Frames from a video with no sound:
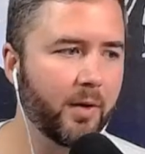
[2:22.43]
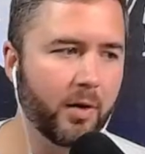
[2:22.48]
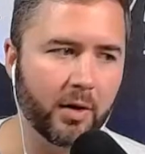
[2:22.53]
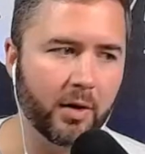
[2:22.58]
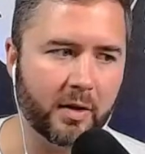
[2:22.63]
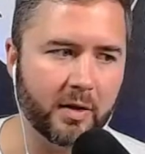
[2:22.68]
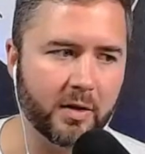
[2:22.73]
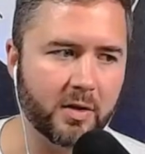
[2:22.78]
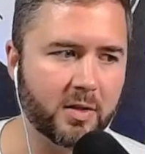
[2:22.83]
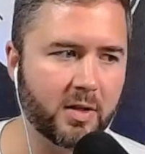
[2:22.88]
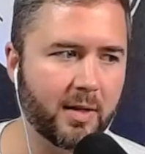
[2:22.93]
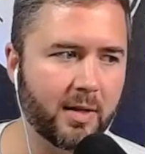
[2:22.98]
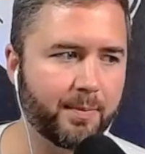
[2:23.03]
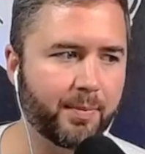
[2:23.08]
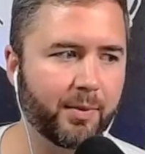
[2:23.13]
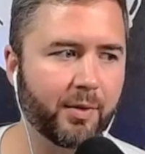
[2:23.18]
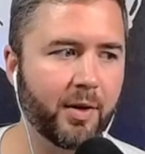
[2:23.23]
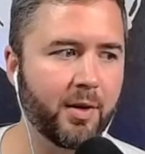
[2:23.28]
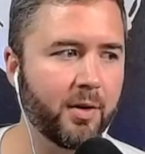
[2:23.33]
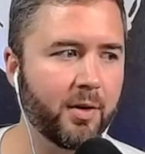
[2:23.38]
A cassette
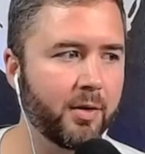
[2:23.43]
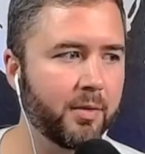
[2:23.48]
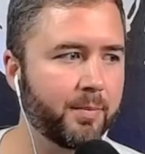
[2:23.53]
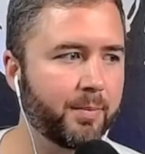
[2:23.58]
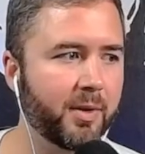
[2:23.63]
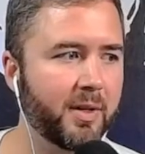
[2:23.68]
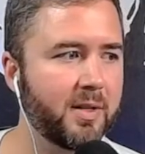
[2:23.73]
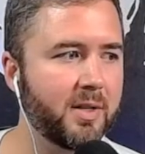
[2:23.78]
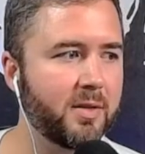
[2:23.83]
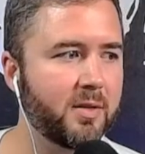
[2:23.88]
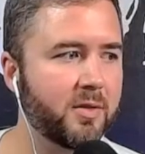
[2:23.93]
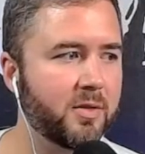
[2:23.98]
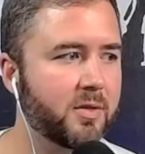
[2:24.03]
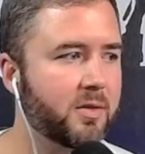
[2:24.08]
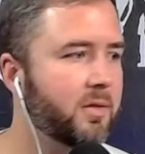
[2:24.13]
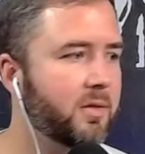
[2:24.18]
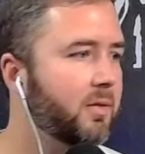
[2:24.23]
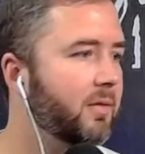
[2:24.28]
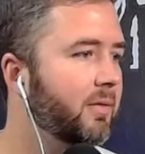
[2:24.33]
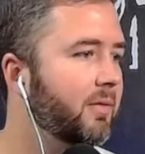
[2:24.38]
player,
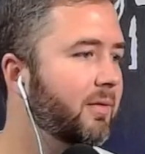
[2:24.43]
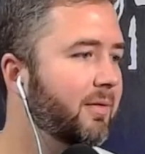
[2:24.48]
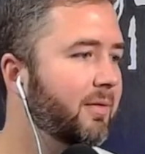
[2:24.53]
please.